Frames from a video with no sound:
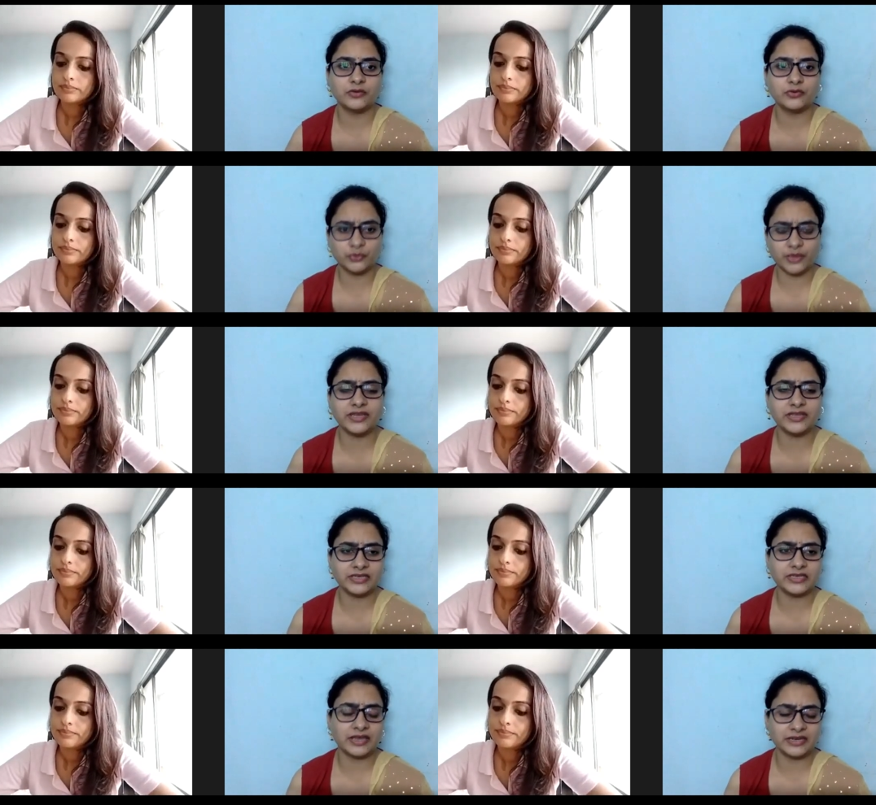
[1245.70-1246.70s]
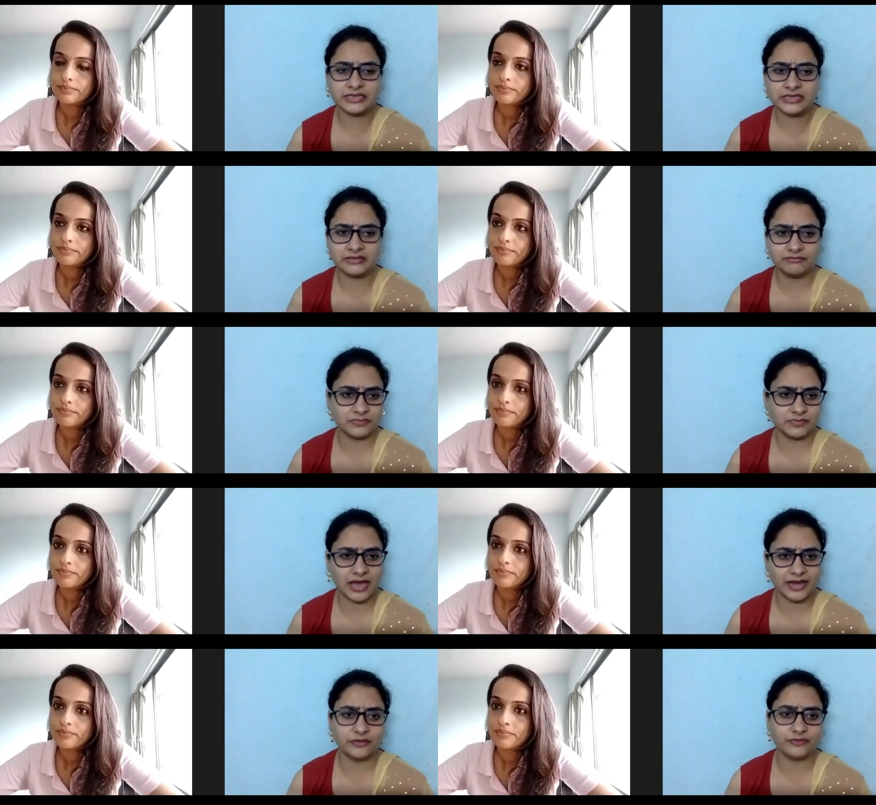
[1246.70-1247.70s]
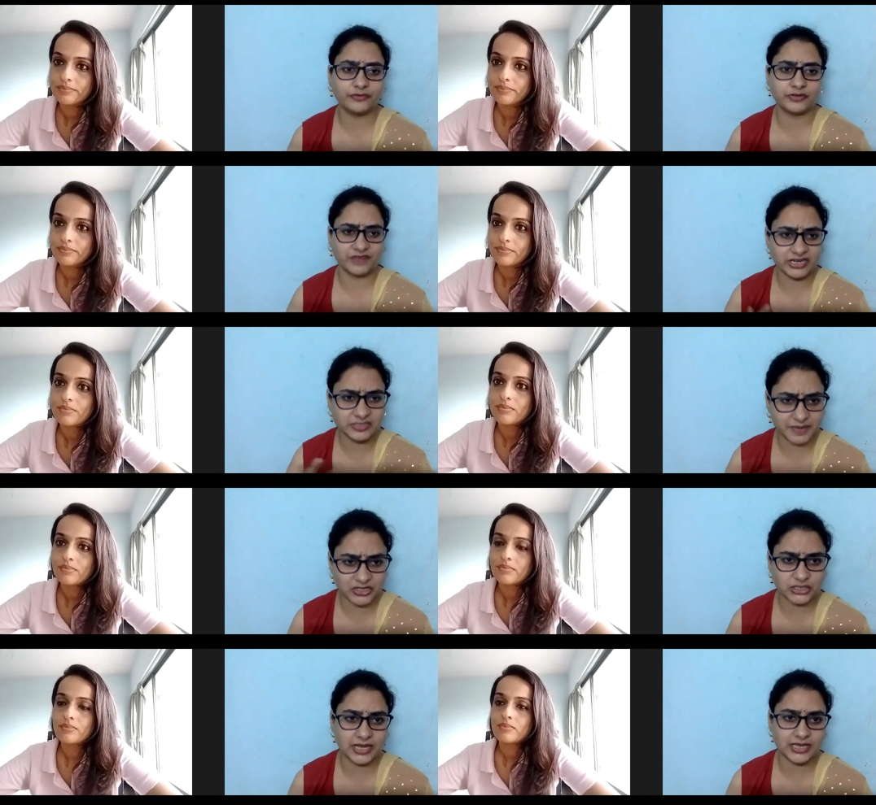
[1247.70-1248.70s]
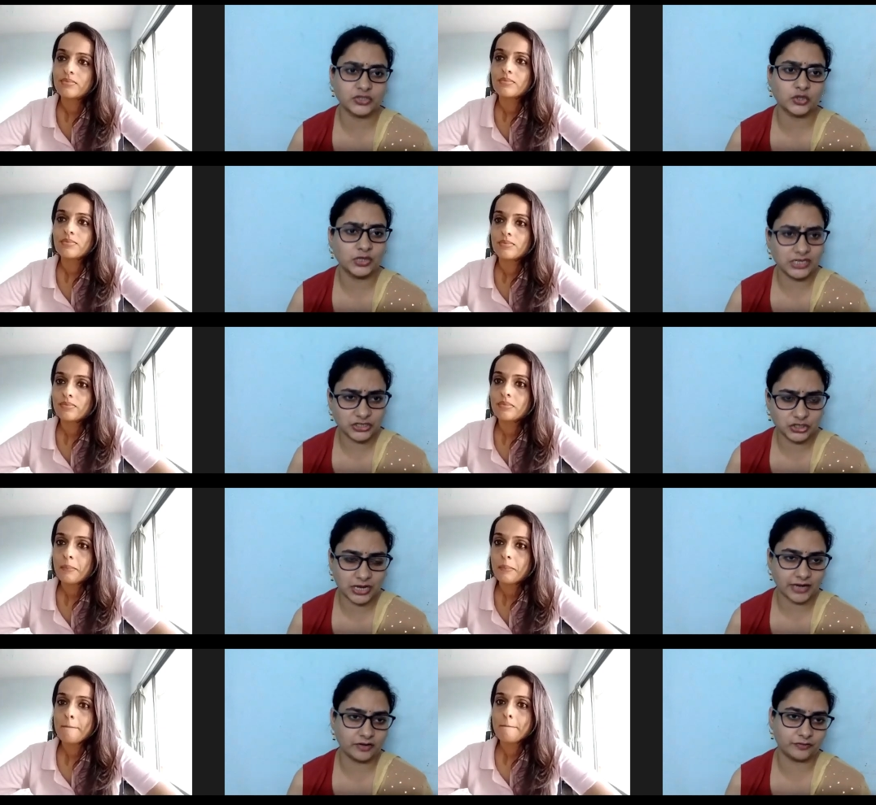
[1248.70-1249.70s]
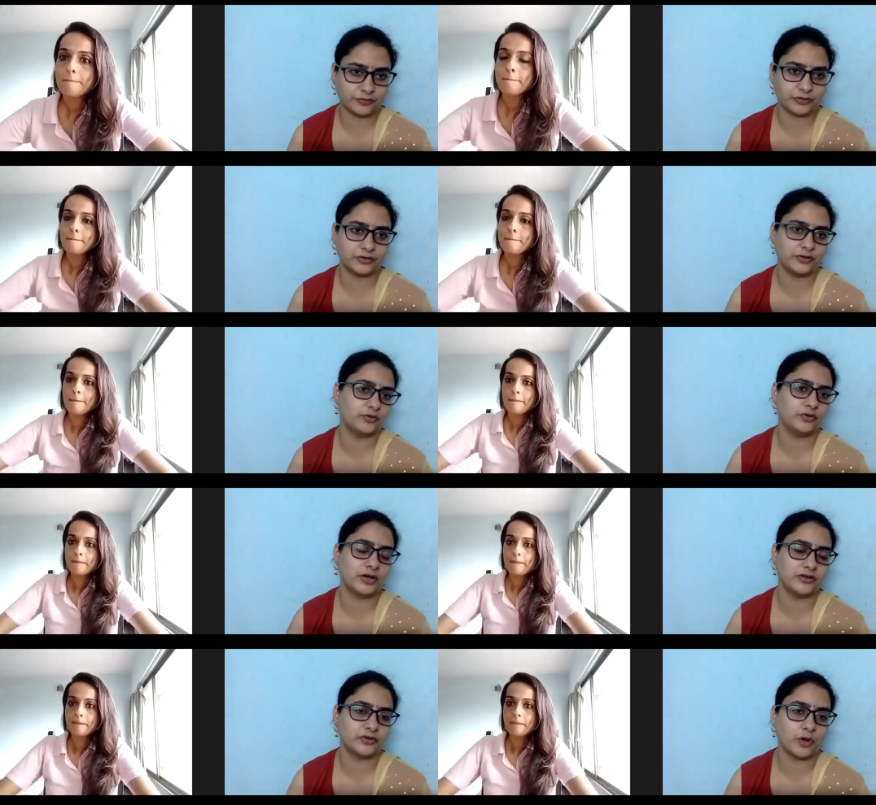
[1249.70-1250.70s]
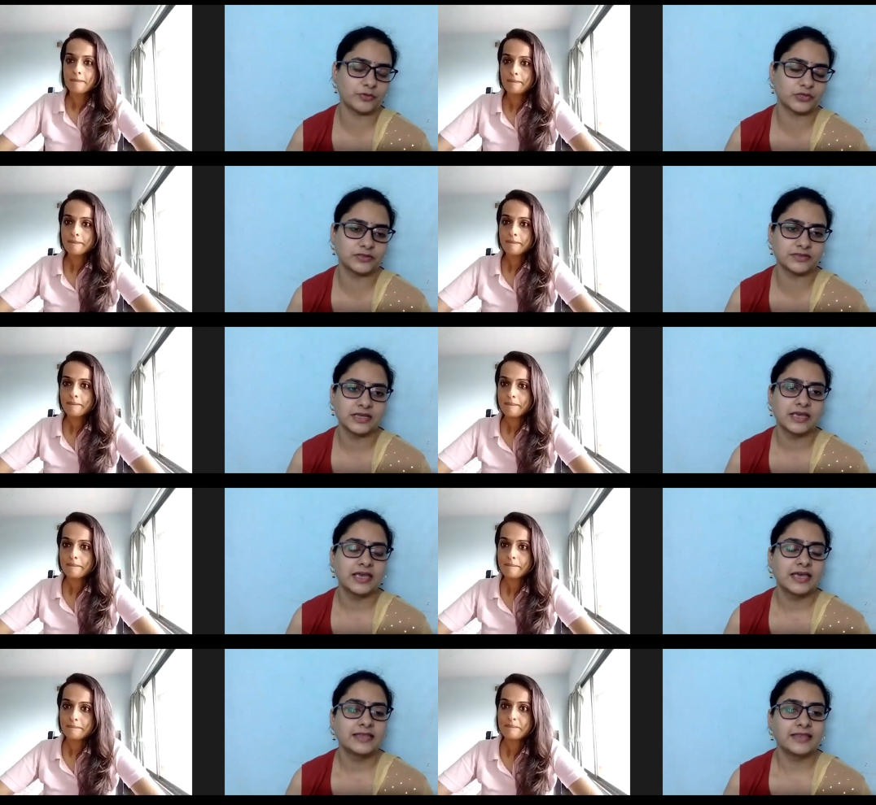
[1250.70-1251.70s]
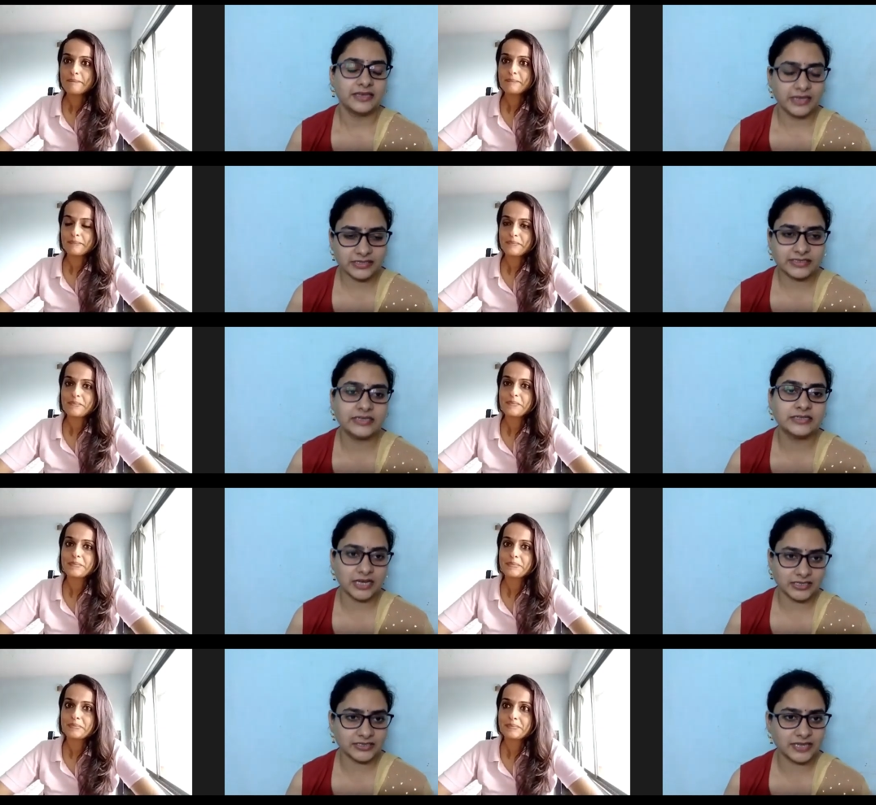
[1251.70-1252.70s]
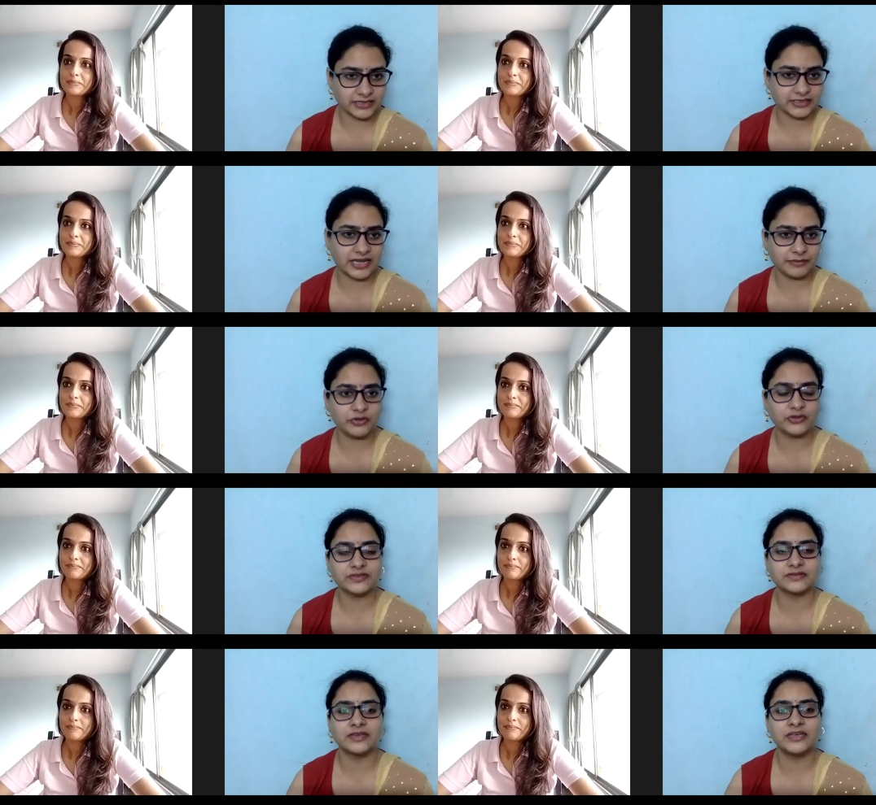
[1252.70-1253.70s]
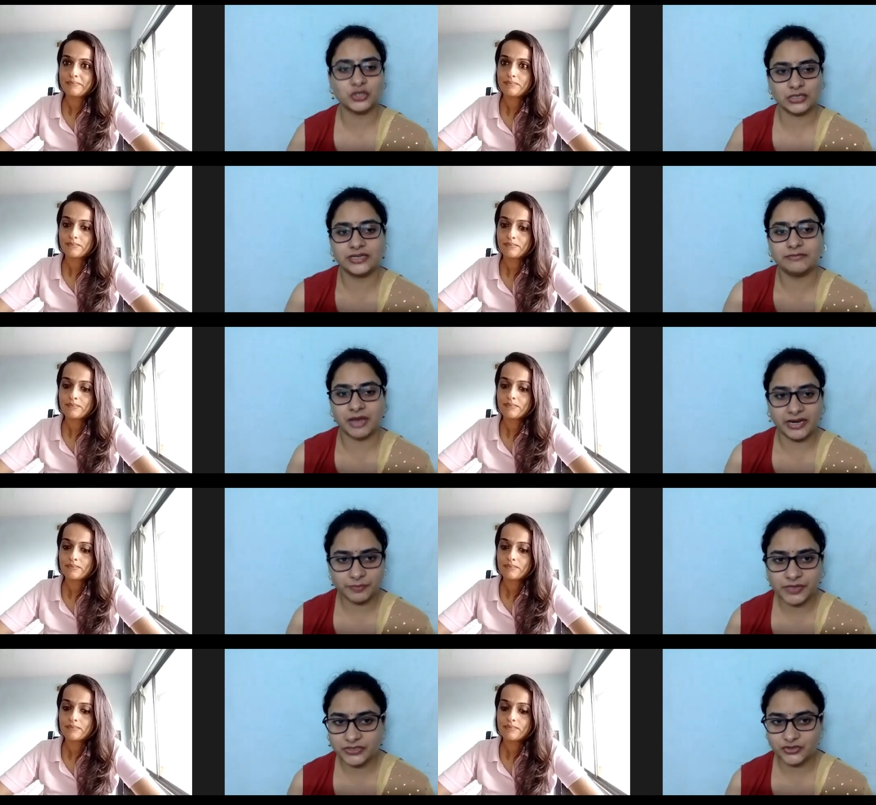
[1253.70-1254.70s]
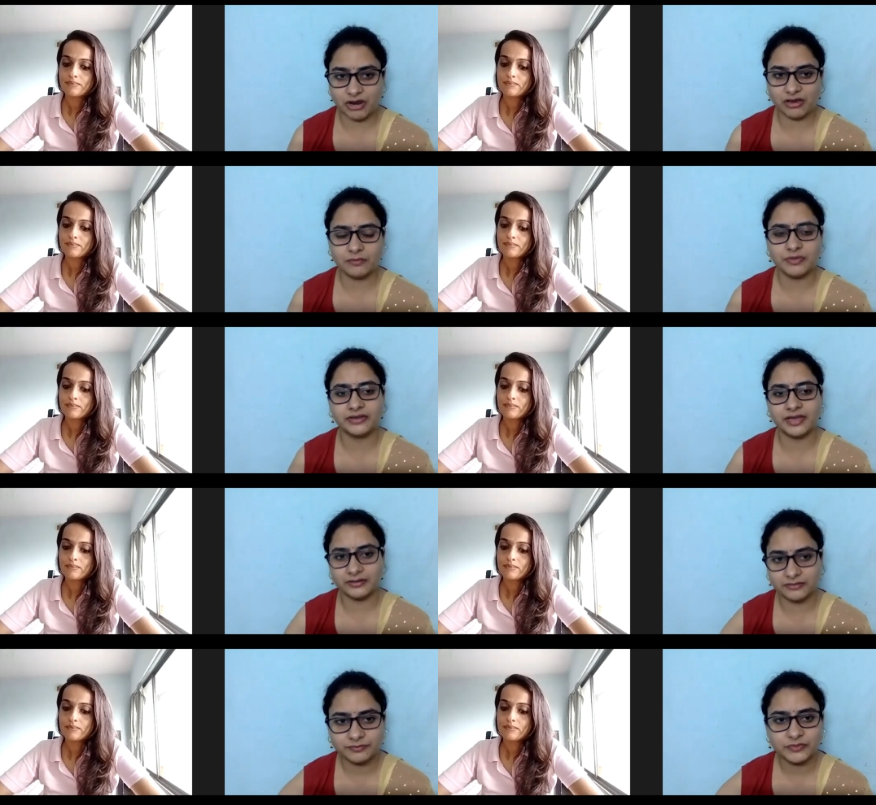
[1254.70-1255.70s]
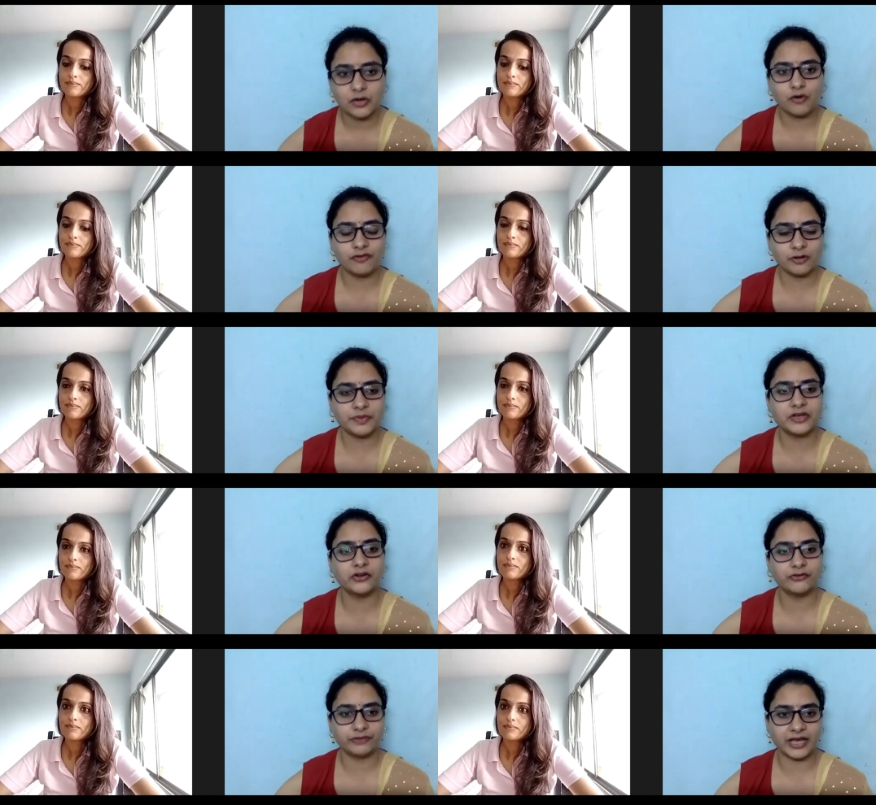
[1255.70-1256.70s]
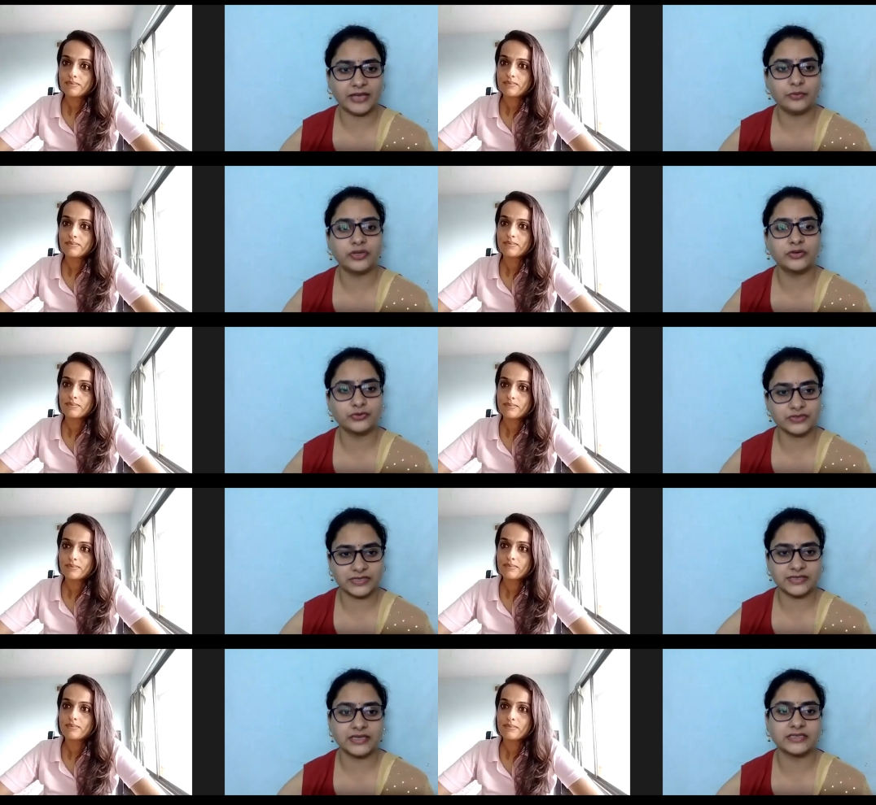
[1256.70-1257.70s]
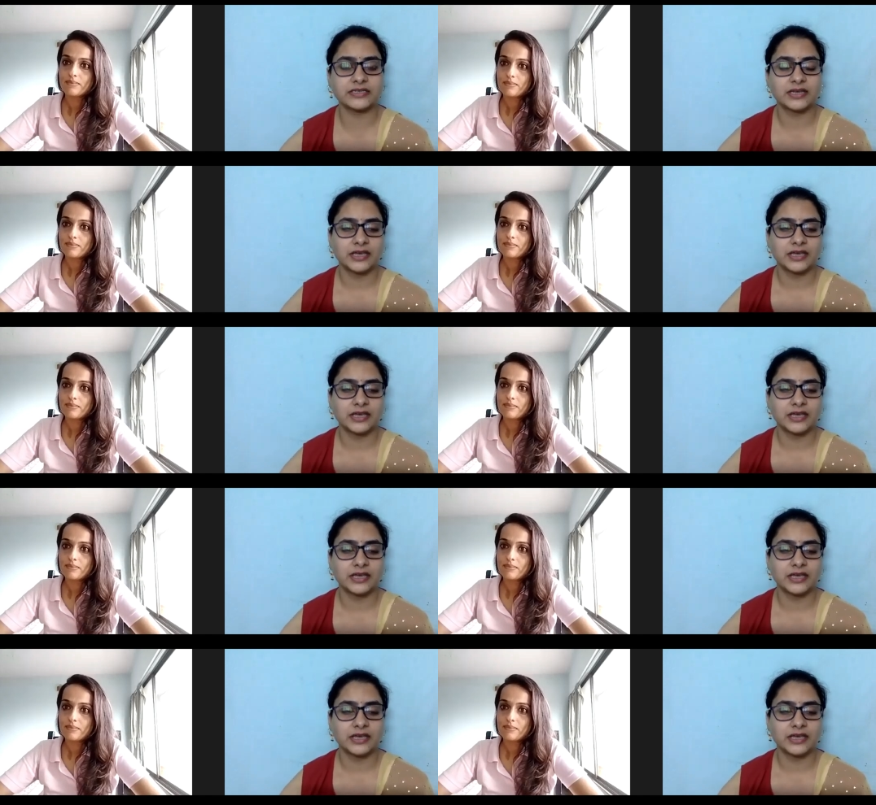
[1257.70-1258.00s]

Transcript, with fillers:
Speaker 1: you do any any kind of very specialized or niche kind of uh, you know career options then yes it does take time because initially it might be a struggle but then over a period of time we do see that